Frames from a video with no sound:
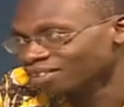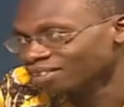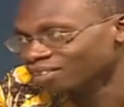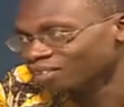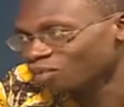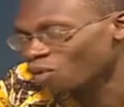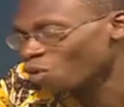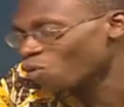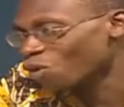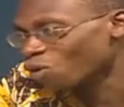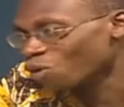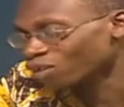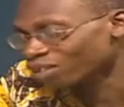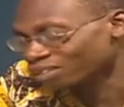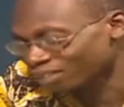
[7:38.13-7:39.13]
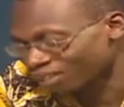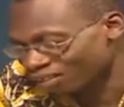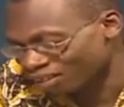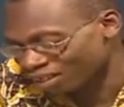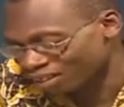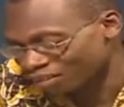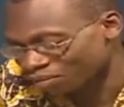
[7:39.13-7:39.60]
Though we're colleagues in Accra
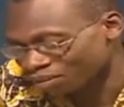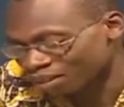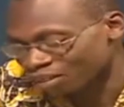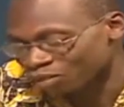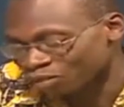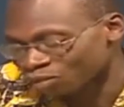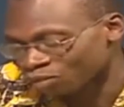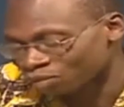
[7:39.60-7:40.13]
Academy, I don't know